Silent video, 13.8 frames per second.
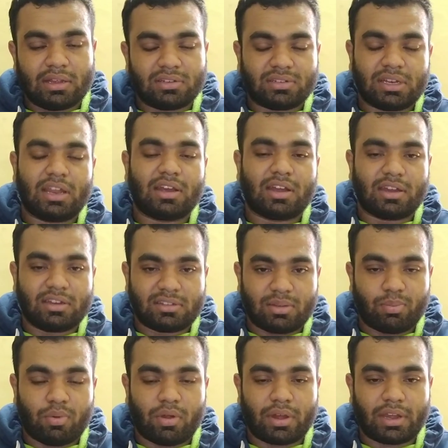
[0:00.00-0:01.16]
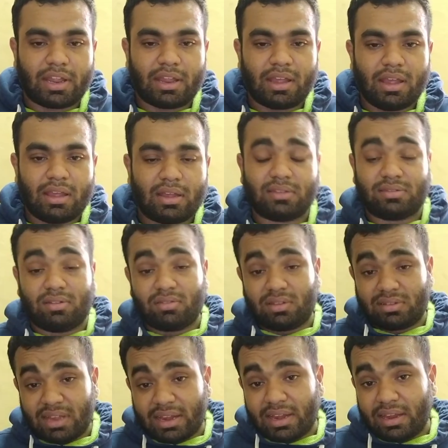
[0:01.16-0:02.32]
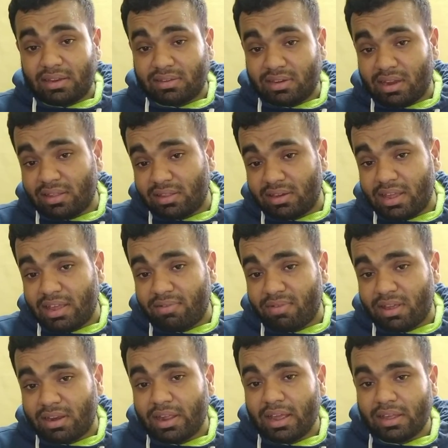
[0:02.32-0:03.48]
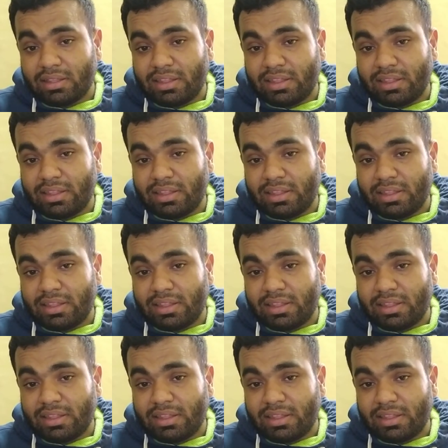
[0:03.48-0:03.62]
Sri Lanka disappointing. It's another day where